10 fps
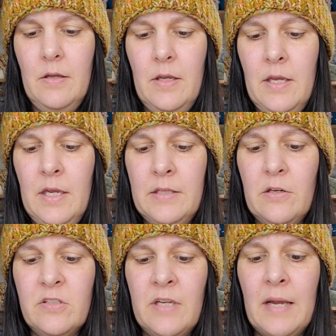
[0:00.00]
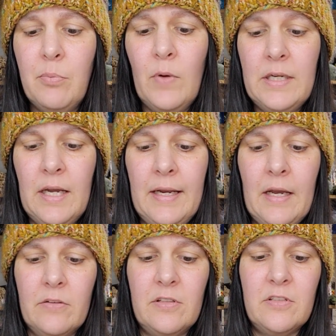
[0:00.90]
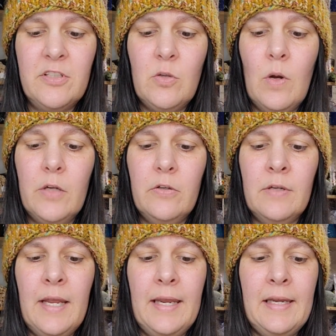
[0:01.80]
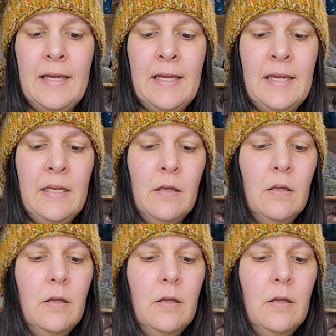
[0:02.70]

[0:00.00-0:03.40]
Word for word: And there's 9.9 .9 ounces, 280